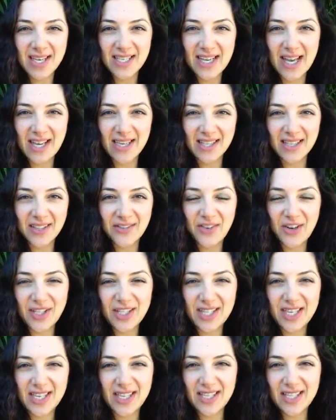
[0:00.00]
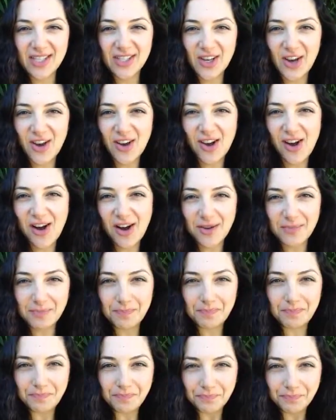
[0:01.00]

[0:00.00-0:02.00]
natalievartanian.com.